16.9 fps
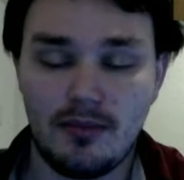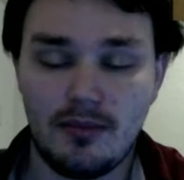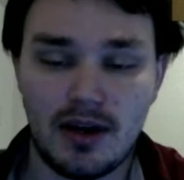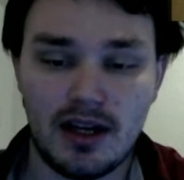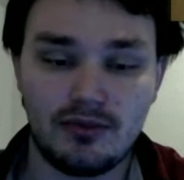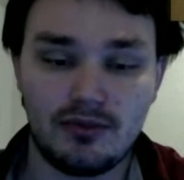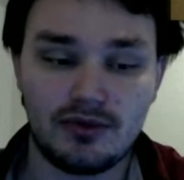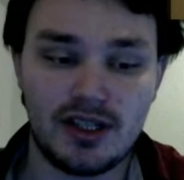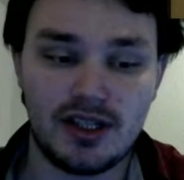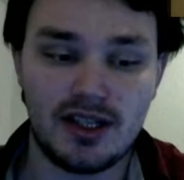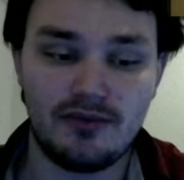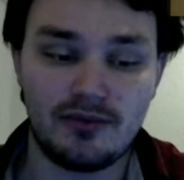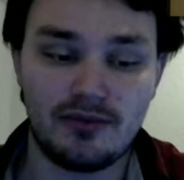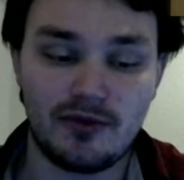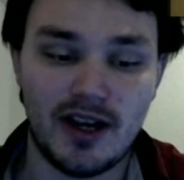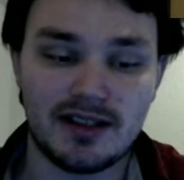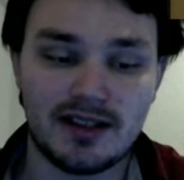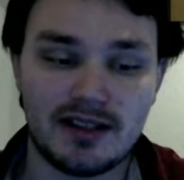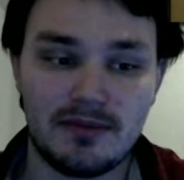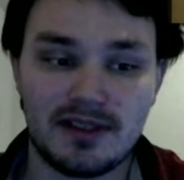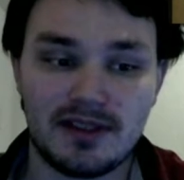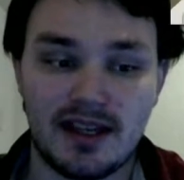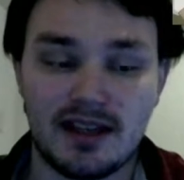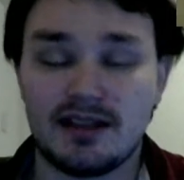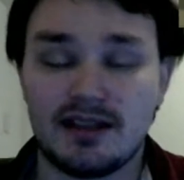but she corrects him
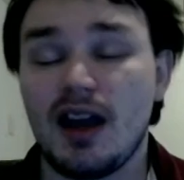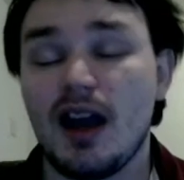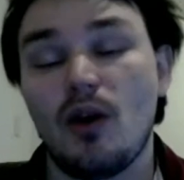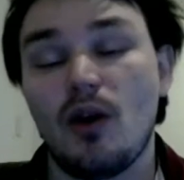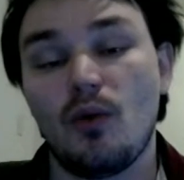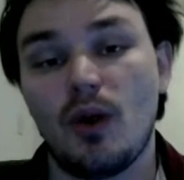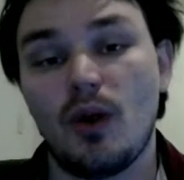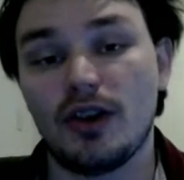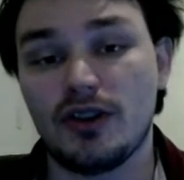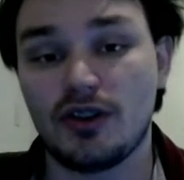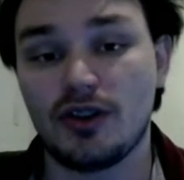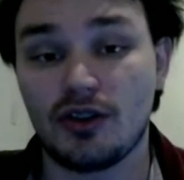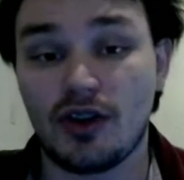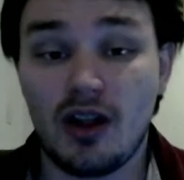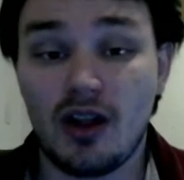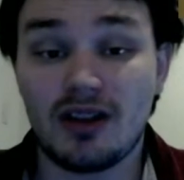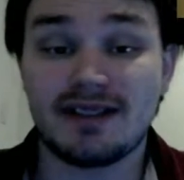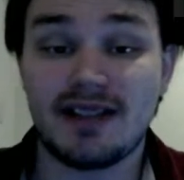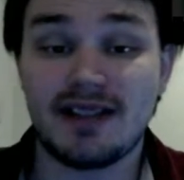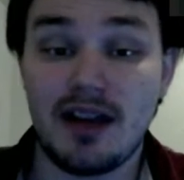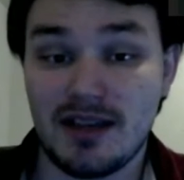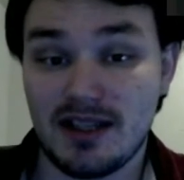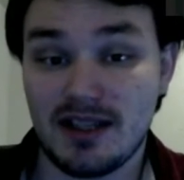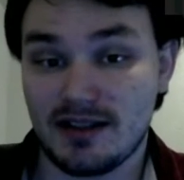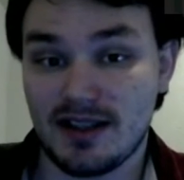and says, well, you should call us
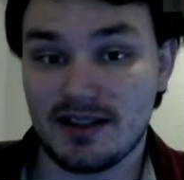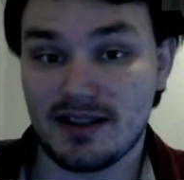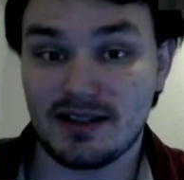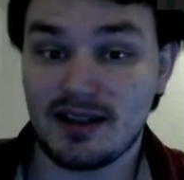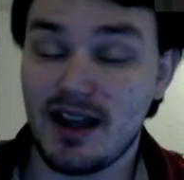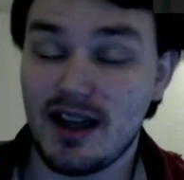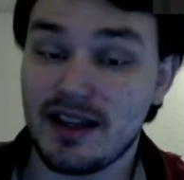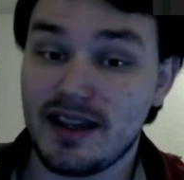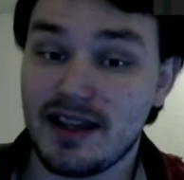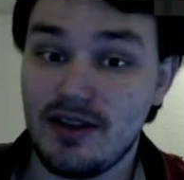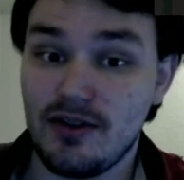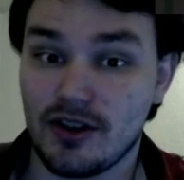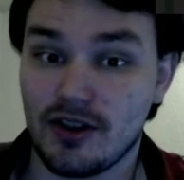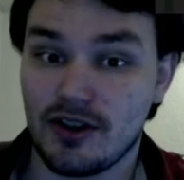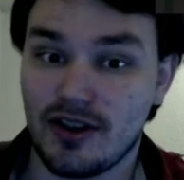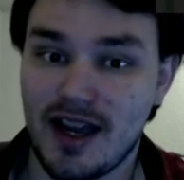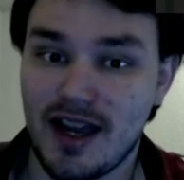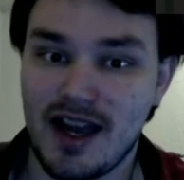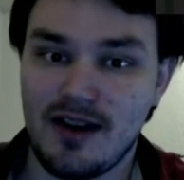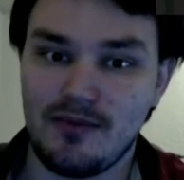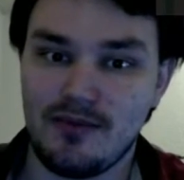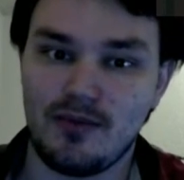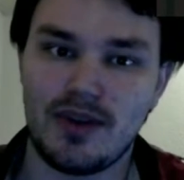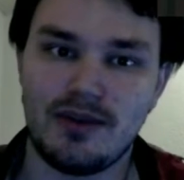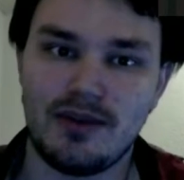demis because it's a lot cuter,
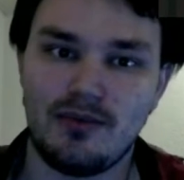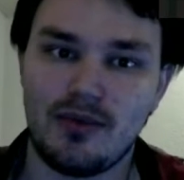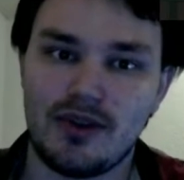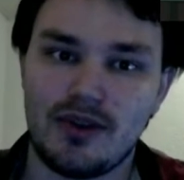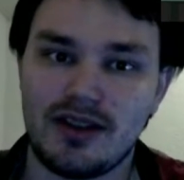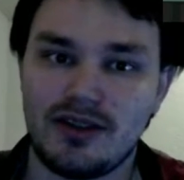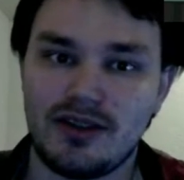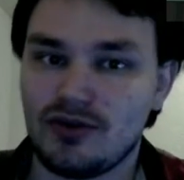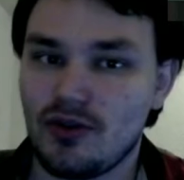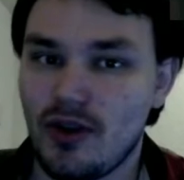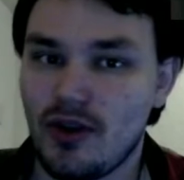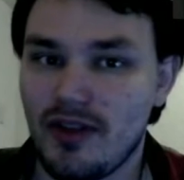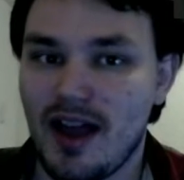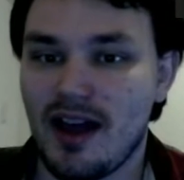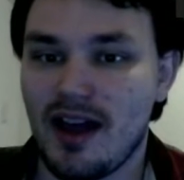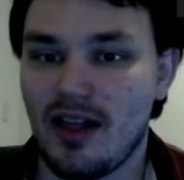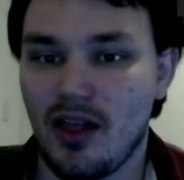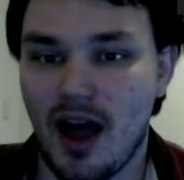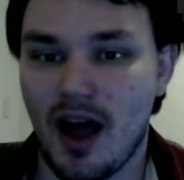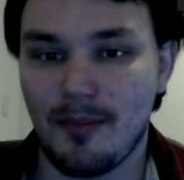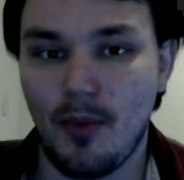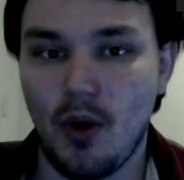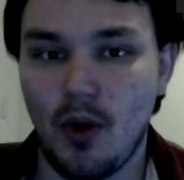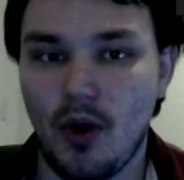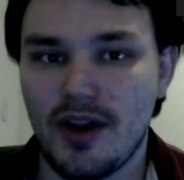and we would enjoy that a
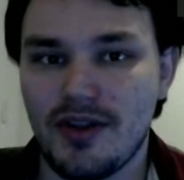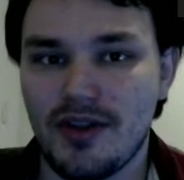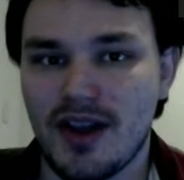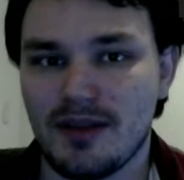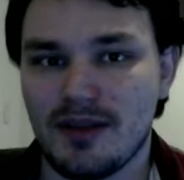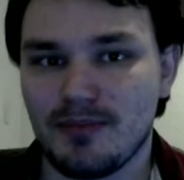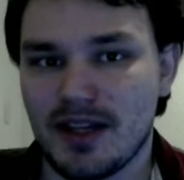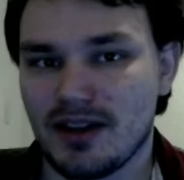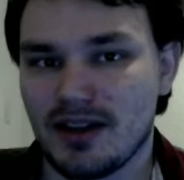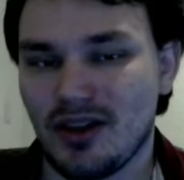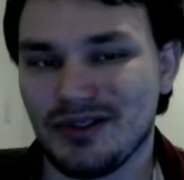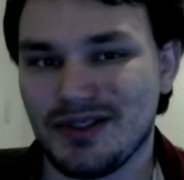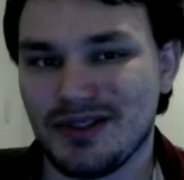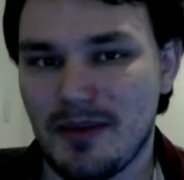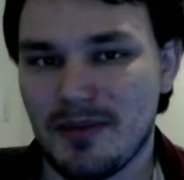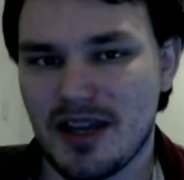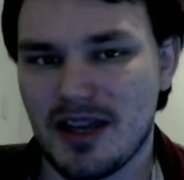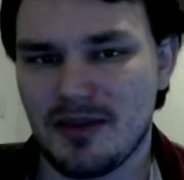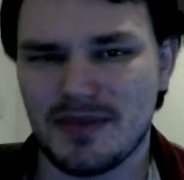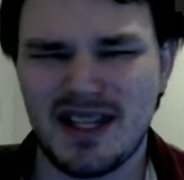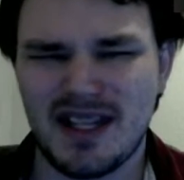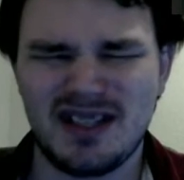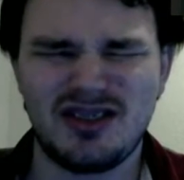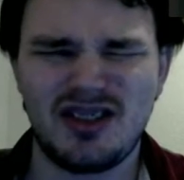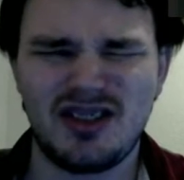lot more than being called
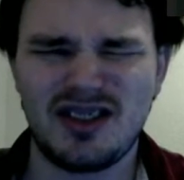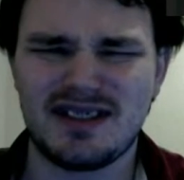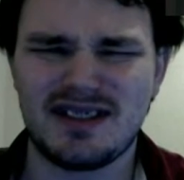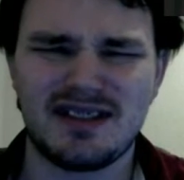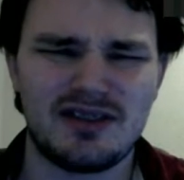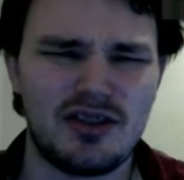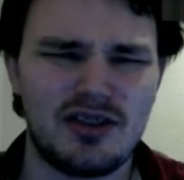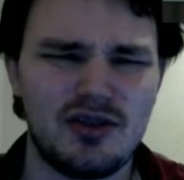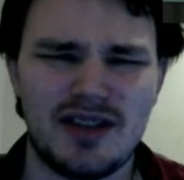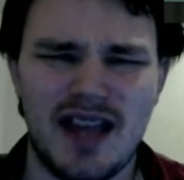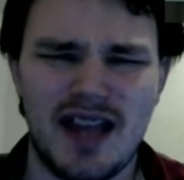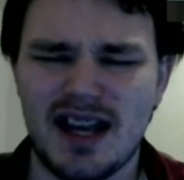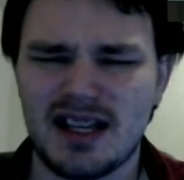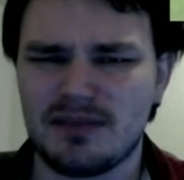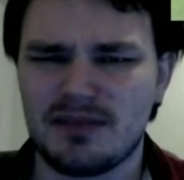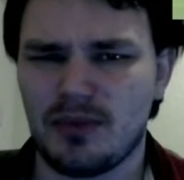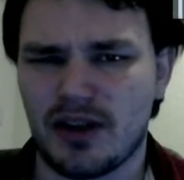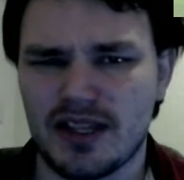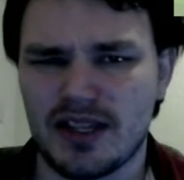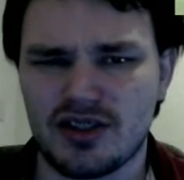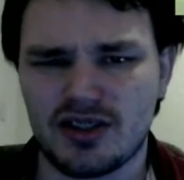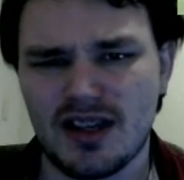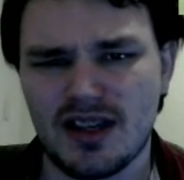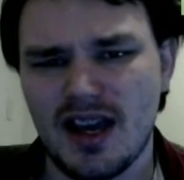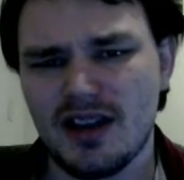demi-human. It's just too
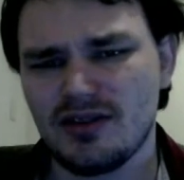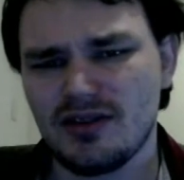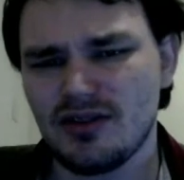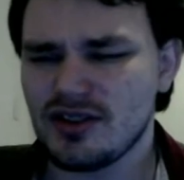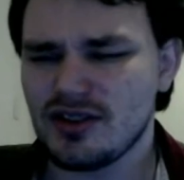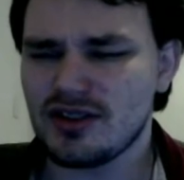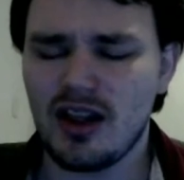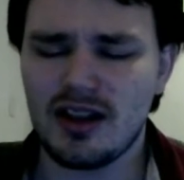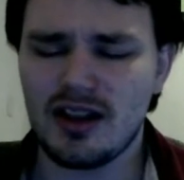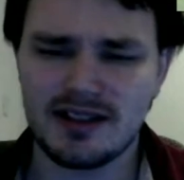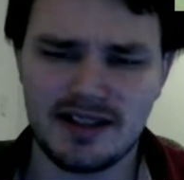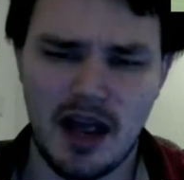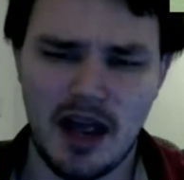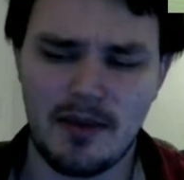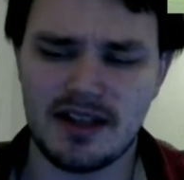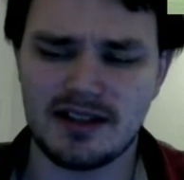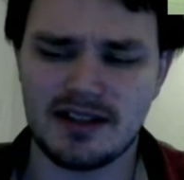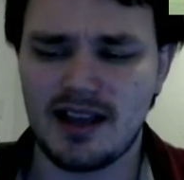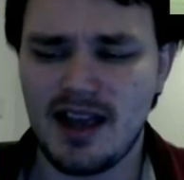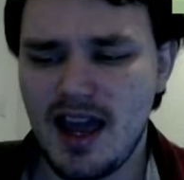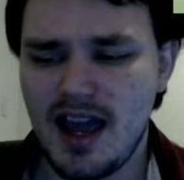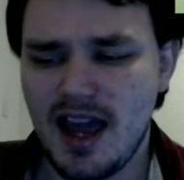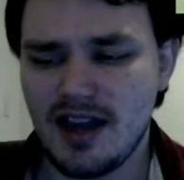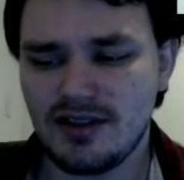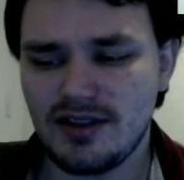textbookish, so just call us demis.
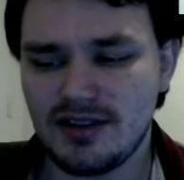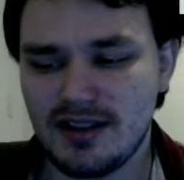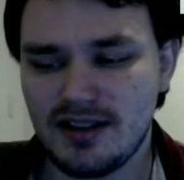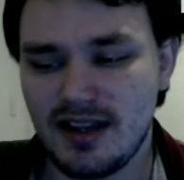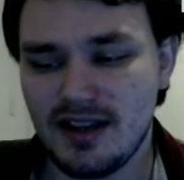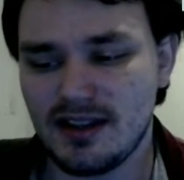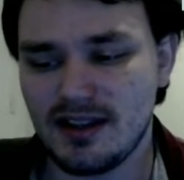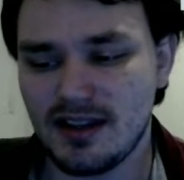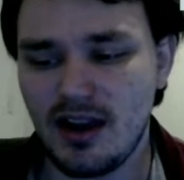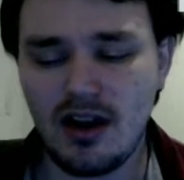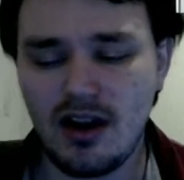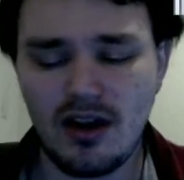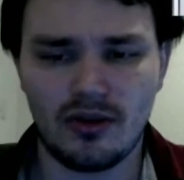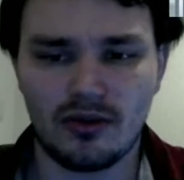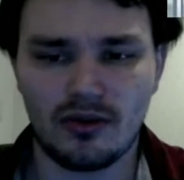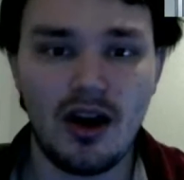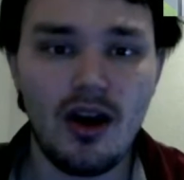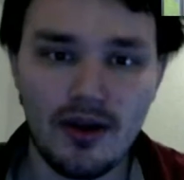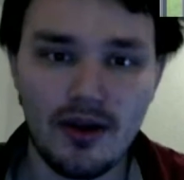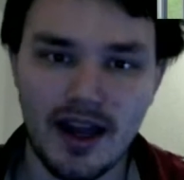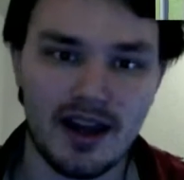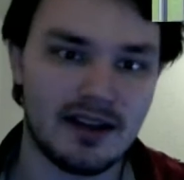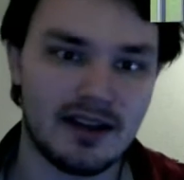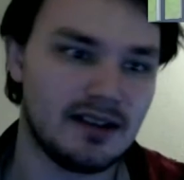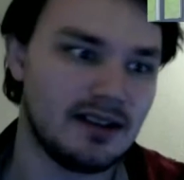And he's like, oh,
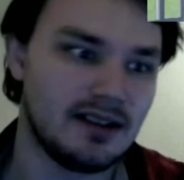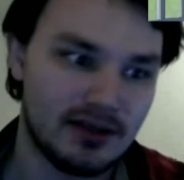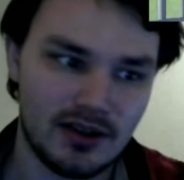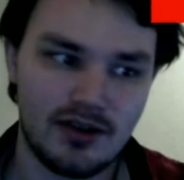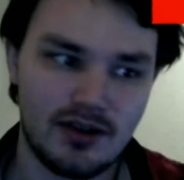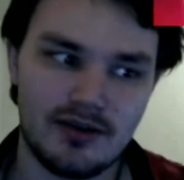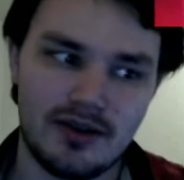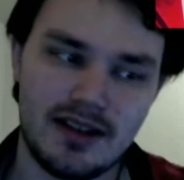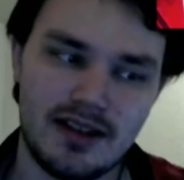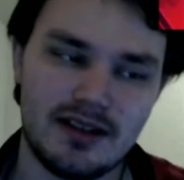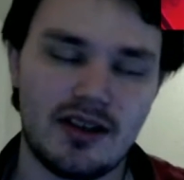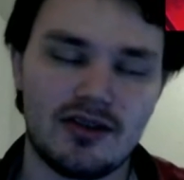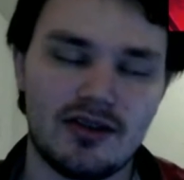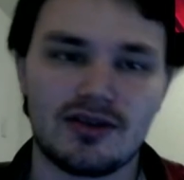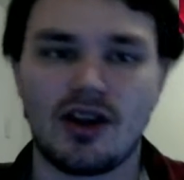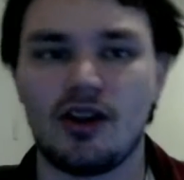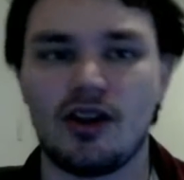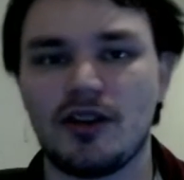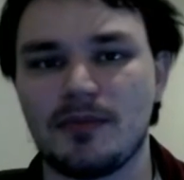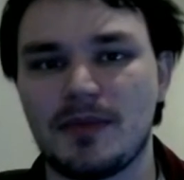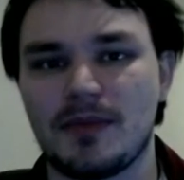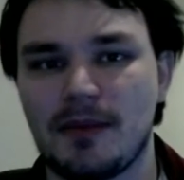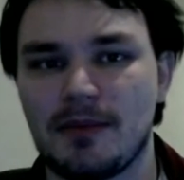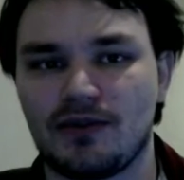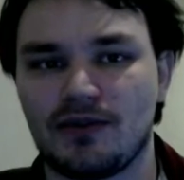okay. So he starts calling
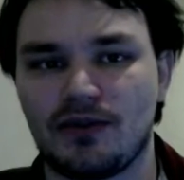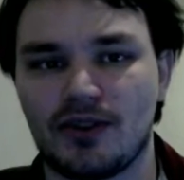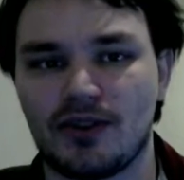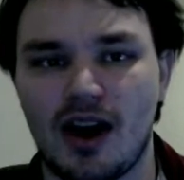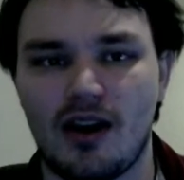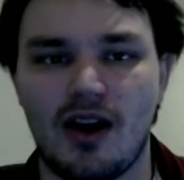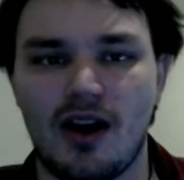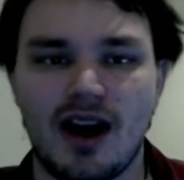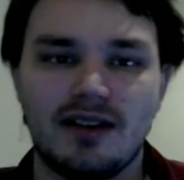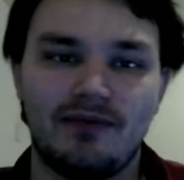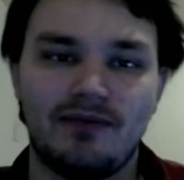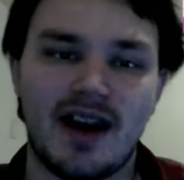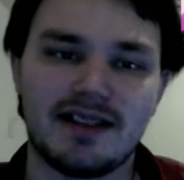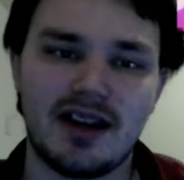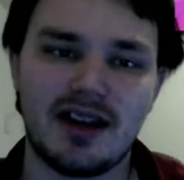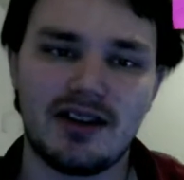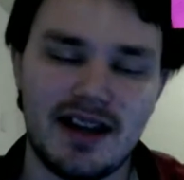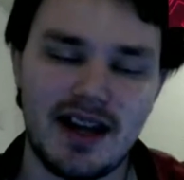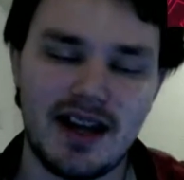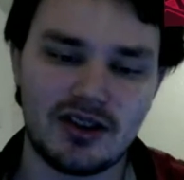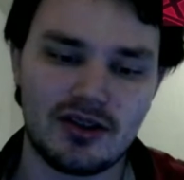them demis from now on. Finds out